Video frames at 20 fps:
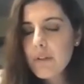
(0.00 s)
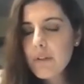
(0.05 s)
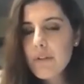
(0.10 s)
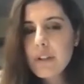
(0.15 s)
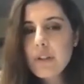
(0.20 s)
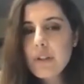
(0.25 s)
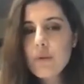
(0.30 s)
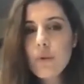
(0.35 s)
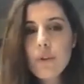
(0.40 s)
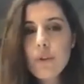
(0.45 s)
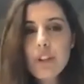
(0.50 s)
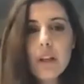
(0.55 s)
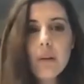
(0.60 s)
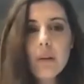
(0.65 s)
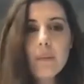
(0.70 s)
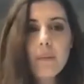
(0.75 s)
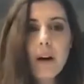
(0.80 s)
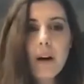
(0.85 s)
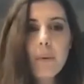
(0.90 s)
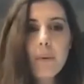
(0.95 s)
corneal
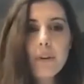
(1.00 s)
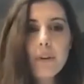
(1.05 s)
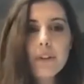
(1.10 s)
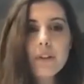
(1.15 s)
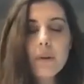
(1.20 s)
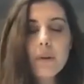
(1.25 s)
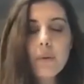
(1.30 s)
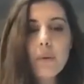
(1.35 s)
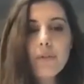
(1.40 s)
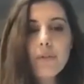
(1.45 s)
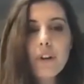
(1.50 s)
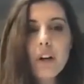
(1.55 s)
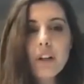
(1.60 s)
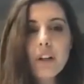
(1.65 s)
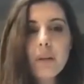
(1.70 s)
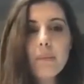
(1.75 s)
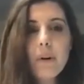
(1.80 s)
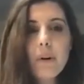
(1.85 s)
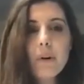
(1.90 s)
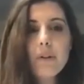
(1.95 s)
powers. So we've talked
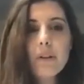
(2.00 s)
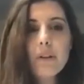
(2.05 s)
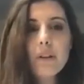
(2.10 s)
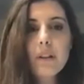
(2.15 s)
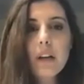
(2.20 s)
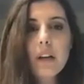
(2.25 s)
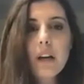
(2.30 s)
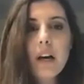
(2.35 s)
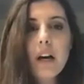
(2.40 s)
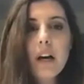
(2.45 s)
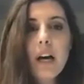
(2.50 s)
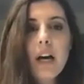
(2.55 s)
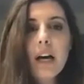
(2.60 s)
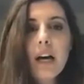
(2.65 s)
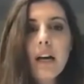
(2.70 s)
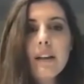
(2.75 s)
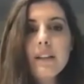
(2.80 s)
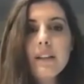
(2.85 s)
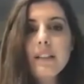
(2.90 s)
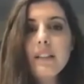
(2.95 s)
about the
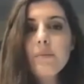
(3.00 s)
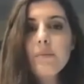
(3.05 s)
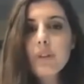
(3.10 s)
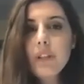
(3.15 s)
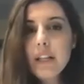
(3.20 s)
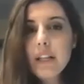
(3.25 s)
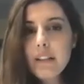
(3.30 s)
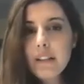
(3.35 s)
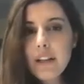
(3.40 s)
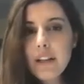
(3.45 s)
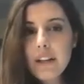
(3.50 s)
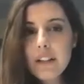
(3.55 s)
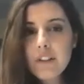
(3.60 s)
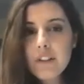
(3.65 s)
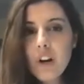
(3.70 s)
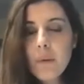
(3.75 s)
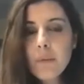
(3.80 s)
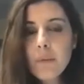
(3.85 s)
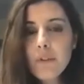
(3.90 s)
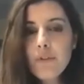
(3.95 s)
simulated
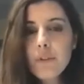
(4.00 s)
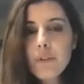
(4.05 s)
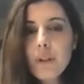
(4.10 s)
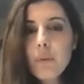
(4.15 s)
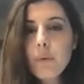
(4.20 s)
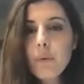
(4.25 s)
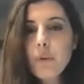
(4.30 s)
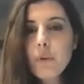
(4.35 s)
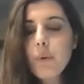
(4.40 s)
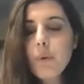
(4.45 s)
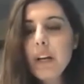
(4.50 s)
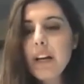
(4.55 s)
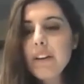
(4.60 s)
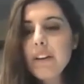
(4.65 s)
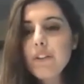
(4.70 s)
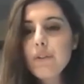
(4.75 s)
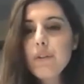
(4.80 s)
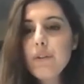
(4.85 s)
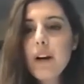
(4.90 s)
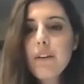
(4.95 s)
keratometry, which we can
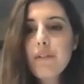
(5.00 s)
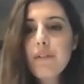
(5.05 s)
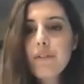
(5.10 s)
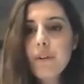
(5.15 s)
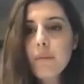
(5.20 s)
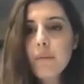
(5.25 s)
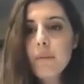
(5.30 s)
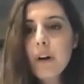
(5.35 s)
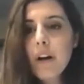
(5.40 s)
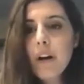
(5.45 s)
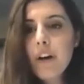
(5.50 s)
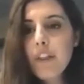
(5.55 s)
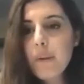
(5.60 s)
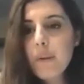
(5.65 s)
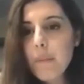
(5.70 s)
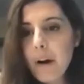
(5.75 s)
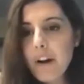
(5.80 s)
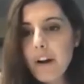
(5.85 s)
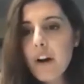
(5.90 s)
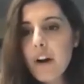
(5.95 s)
derive from the
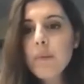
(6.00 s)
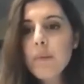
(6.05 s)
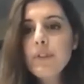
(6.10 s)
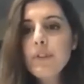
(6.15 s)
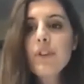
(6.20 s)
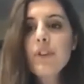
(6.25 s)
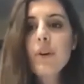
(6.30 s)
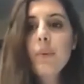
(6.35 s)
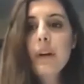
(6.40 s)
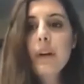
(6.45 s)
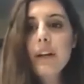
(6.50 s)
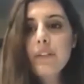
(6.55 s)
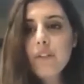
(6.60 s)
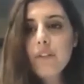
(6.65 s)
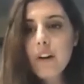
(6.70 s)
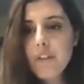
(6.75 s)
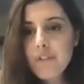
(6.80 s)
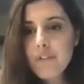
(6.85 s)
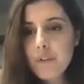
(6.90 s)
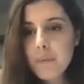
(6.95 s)
biometer, we can
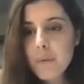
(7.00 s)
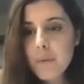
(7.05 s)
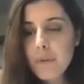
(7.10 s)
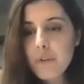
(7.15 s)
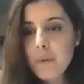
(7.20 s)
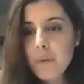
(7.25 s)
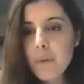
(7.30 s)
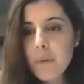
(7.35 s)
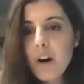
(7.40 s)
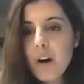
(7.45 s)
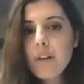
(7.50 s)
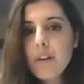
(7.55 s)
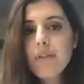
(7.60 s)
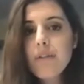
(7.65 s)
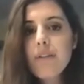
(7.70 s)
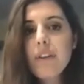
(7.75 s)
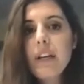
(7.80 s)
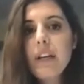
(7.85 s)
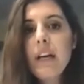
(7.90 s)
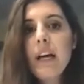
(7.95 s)
derive from the
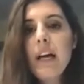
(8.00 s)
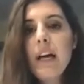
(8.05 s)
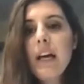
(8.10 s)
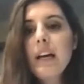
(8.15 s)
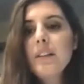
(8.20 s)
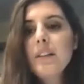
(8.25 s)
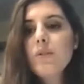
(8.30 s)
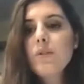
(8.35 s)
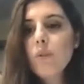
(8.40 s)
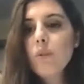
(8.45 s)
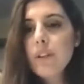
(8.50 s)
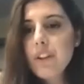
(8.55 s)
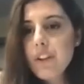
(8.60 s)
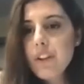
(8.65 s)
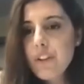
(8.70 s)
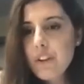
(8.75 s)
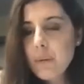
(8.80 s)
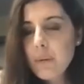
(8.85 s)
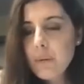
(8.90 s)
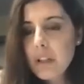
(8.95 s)
tomography. It's only the
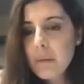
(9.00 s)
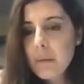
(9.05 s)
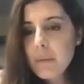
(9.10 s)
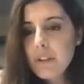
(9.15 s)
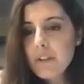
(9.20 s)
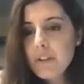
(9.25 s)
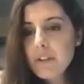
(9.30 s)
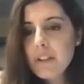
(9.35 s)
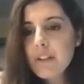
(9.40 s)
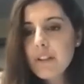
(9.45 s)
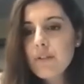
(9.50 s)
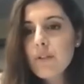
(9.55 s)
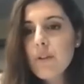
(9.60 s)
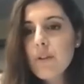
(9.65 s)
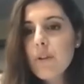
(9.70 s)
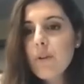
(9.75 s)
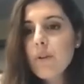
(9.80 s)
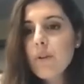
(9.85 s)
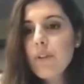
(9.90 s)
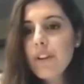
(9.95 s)
3 millimeter central
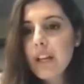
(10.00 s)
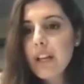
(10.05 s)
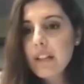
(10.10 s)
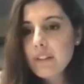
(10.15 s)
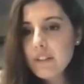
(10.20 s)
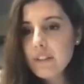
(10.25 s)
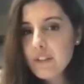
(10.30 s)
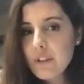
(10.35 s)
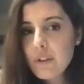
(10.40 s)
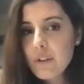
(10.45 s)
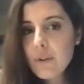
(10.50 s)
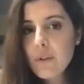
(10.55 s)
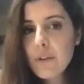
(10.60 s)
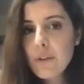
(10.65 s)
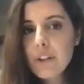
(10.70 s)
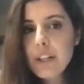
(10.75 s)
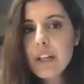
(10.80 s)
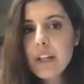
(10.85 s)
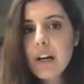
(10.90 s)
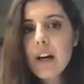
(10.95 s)
zone, the anterior cornea,